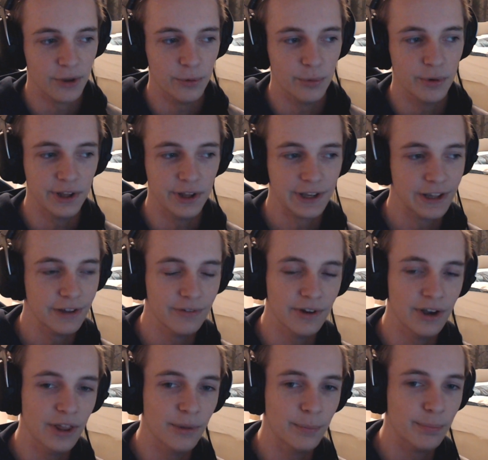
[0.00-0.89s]
don't want to give
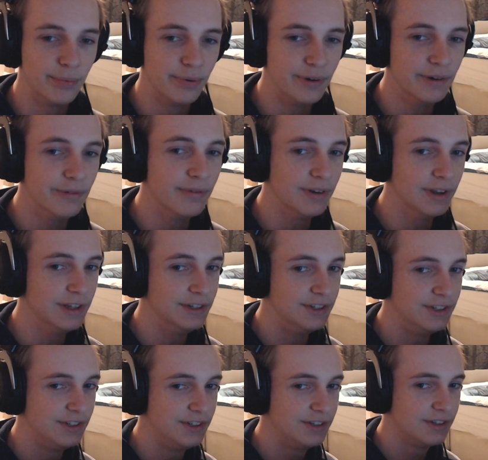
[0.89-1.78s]
her the
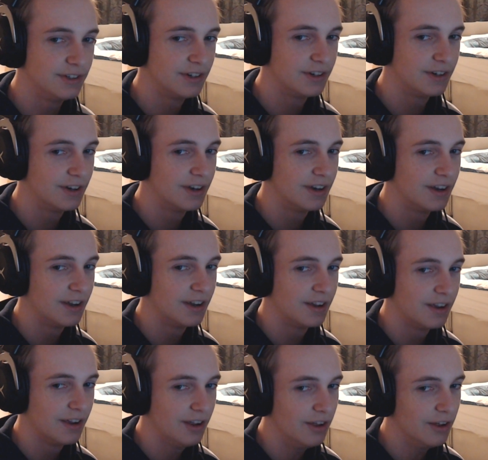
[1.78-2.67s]
privilege
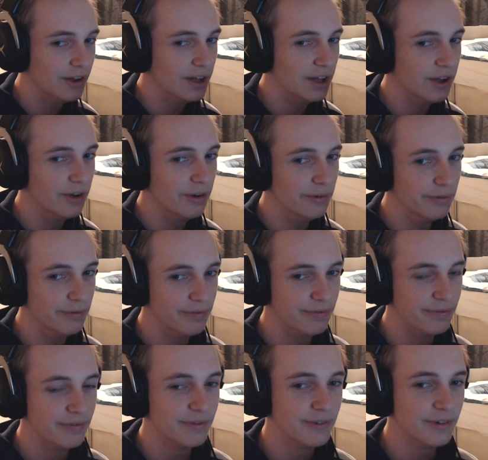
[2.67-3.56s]

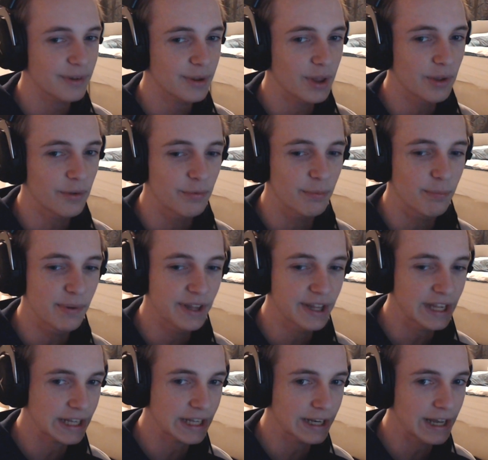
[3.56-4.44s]
of
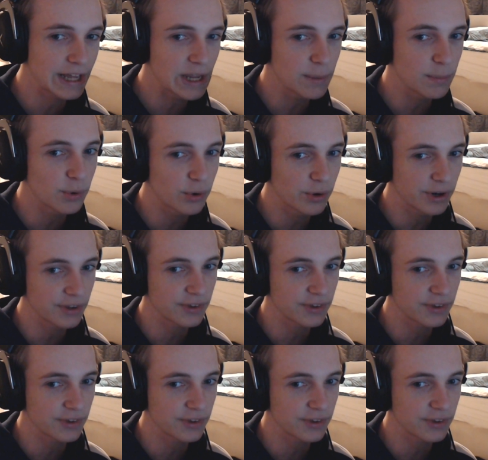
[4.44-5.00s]
being labelled